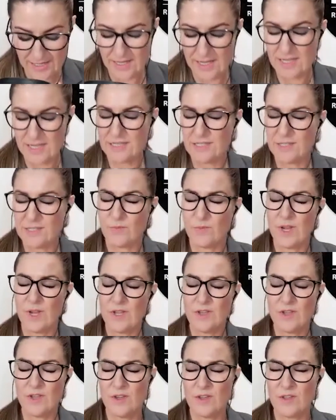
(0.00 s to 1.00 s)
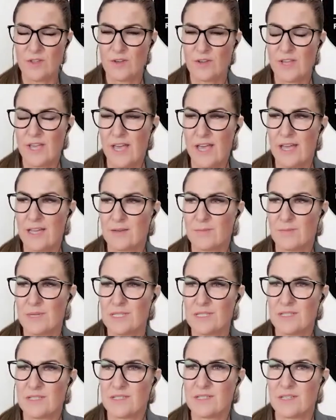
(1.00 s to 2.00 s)
is when you look at
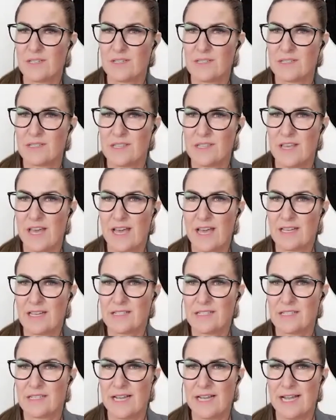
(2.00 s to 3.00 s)
businesses that,